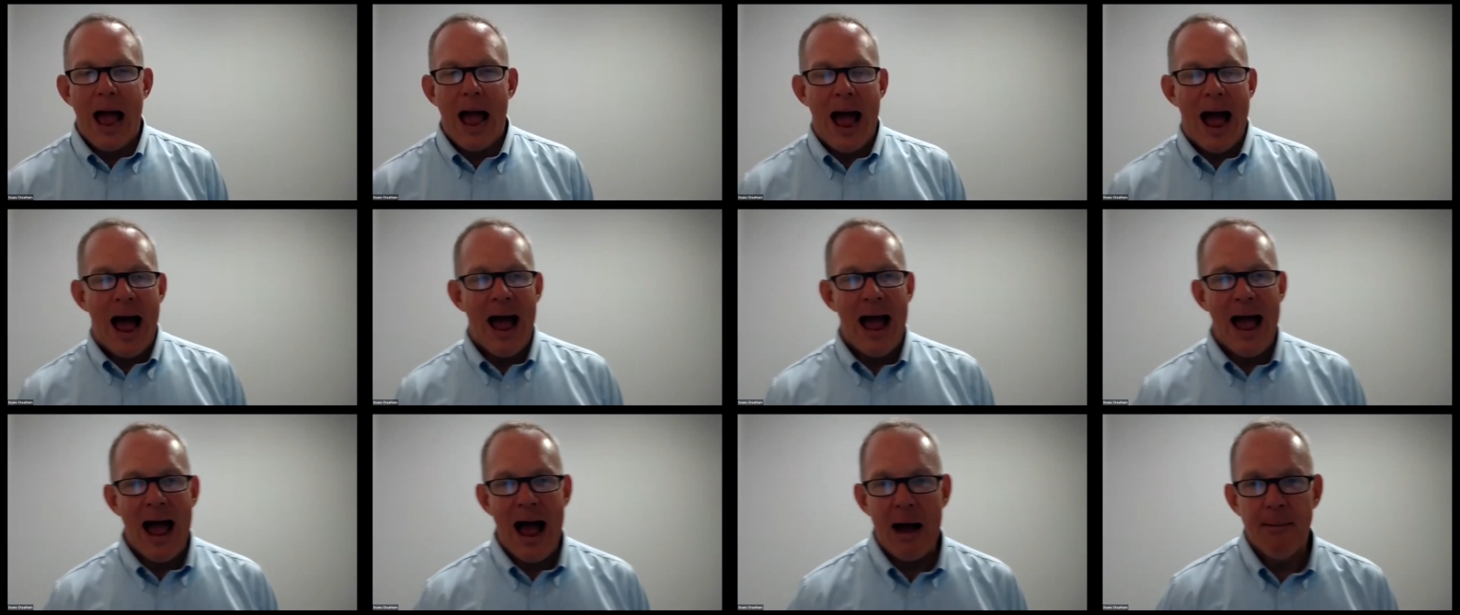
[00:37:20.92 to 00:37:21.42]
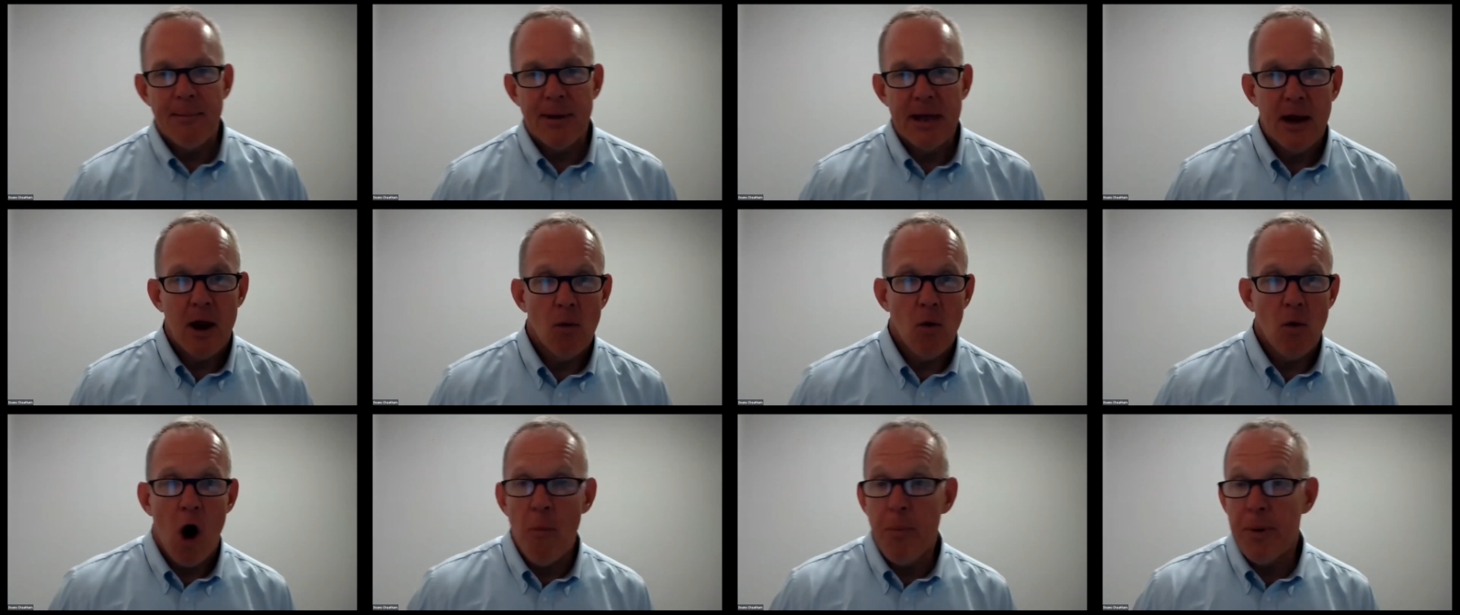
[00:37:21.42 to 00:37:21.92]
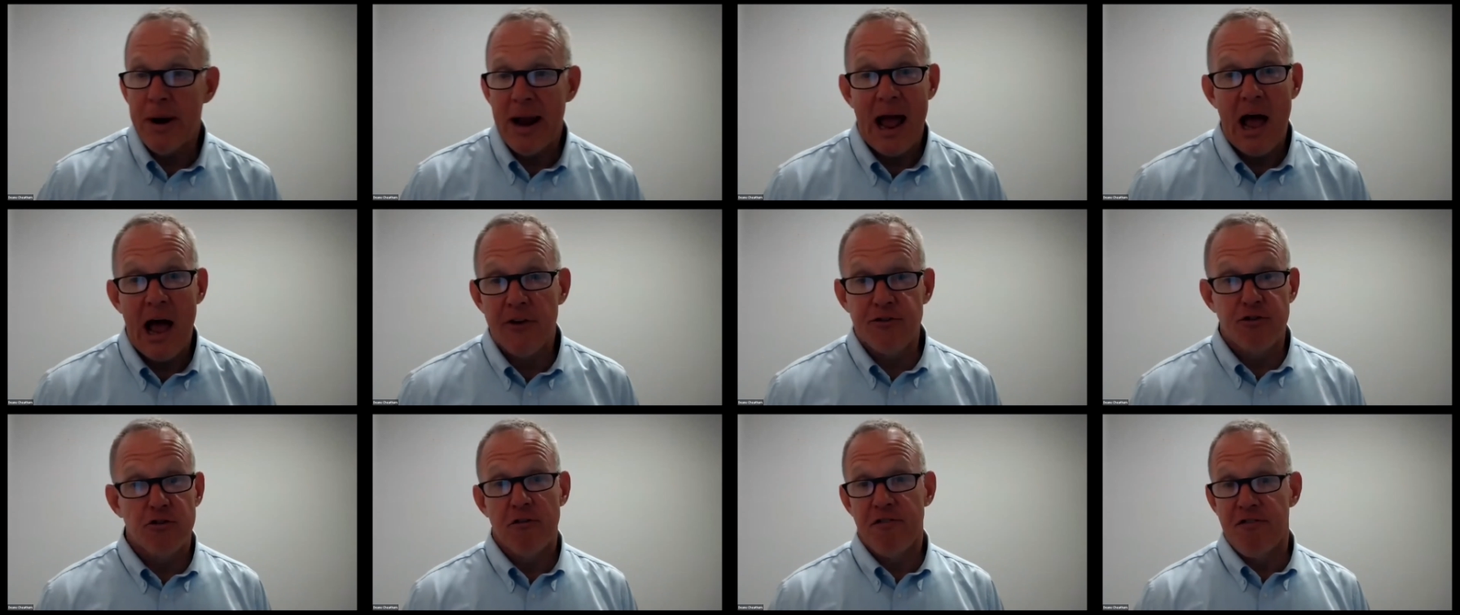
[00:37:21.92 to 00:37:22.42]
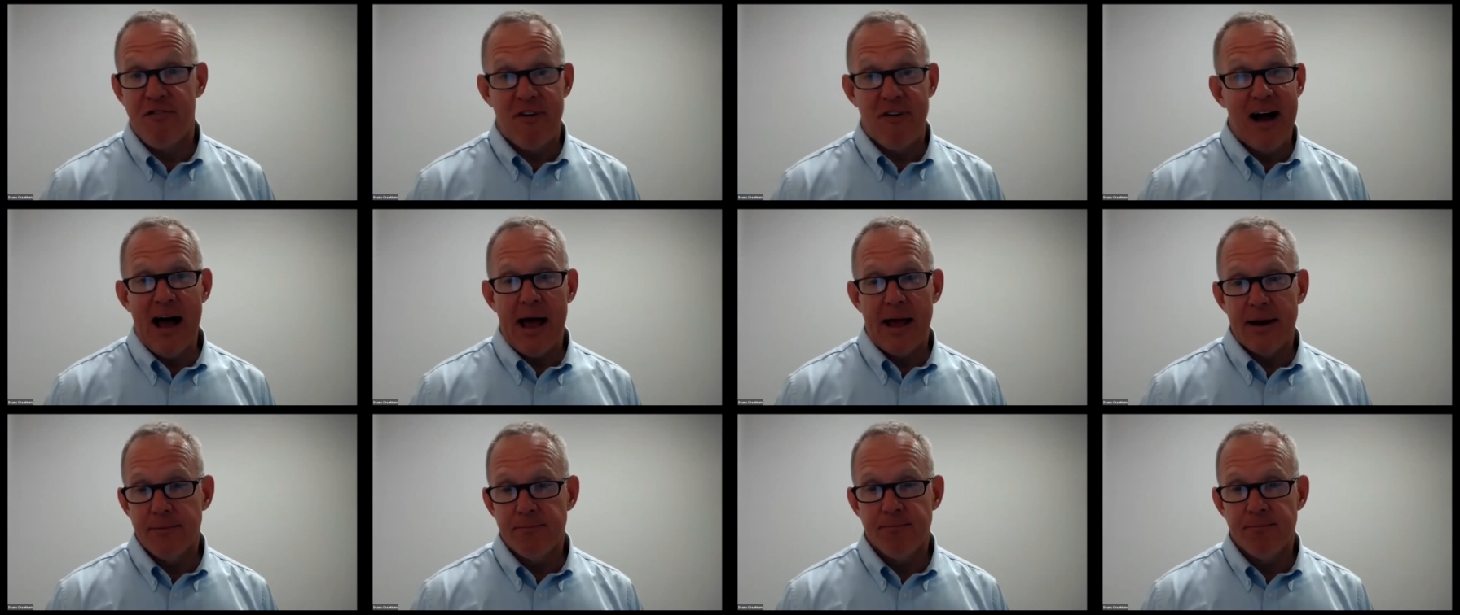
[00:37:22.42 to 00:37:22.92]
I mean, open houses are
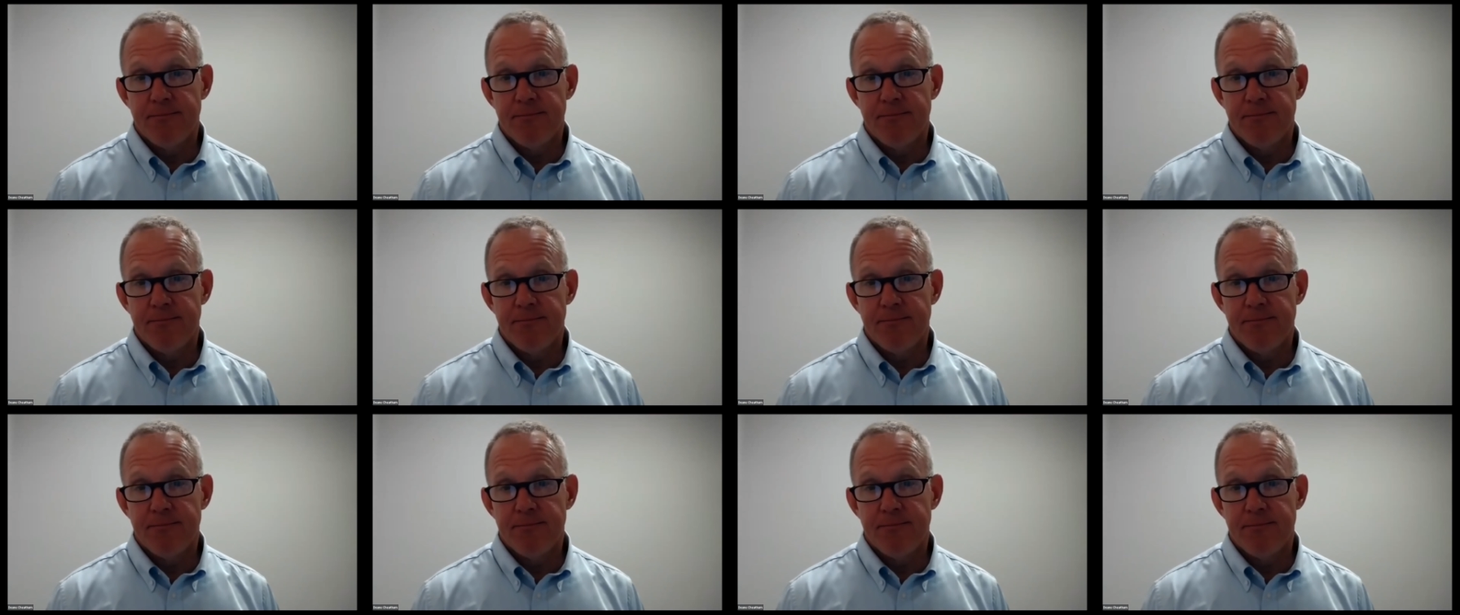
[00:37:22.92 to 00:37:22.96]
fine.